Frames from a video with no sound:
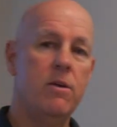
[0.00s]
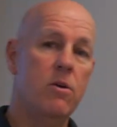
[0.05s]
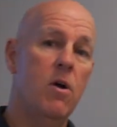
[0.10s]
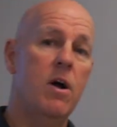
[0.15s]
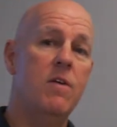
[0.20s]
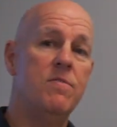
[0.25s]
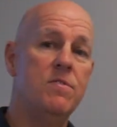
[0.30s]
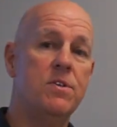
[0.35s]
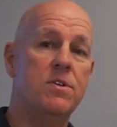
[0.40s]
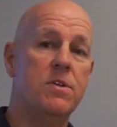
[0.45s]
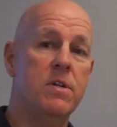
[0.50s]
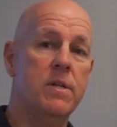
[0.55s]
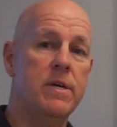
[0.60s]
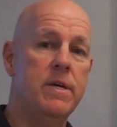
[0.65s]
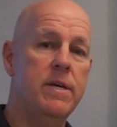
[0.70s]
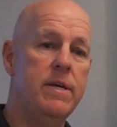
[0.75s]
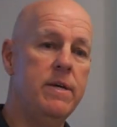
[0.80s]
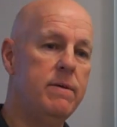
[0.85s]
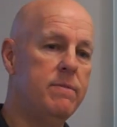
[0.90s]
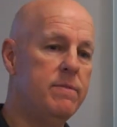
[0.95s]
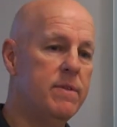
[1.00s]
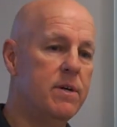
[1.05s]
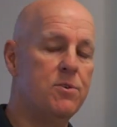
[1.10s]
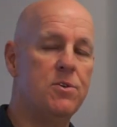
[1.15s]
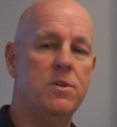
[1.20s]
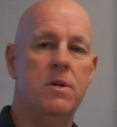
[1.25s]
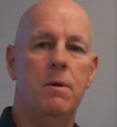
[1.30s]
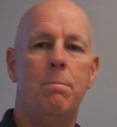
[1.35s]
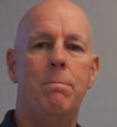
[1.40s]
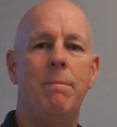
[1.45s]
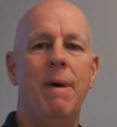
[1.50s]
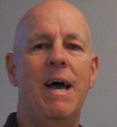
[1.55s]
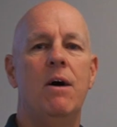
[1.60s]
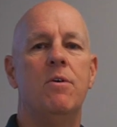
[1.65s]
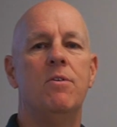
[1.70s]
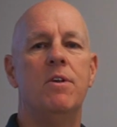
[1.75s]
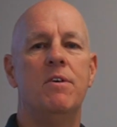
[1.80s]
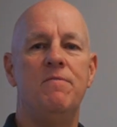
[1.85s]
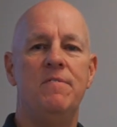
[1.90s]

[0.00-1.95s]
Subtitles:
there's an amount